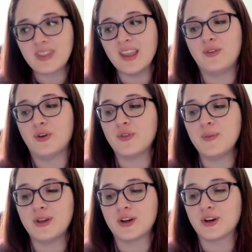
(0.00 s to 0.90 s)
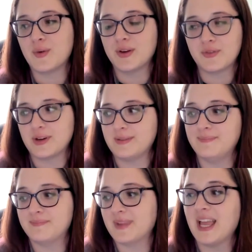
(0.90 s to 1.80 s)
if you're familiar going
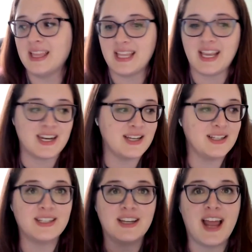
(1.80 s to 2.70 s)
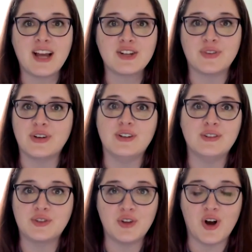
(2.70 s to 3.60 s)
from Atlanta to
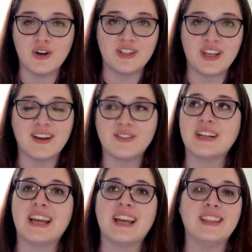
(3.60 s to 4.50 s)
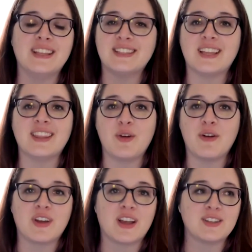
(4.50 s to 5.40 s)
Nashville all day, every day, and then suddenly you
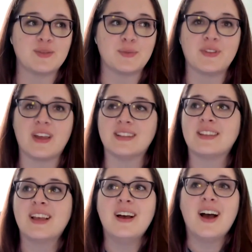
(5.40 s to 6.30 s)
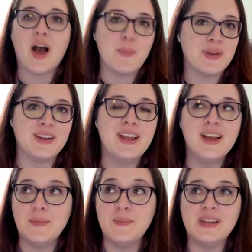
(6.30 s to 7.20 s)
have a customer that's up in
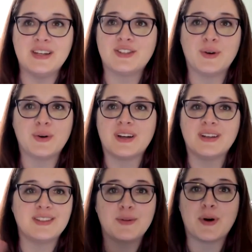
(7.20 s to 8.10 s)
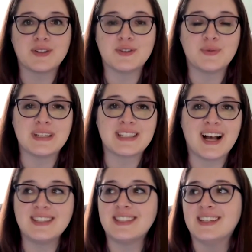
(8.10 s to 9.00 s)
Minnesota to parts of
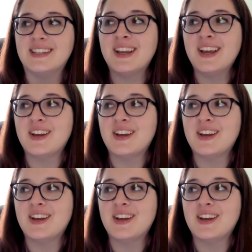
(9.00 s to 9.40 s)
Wisconsin,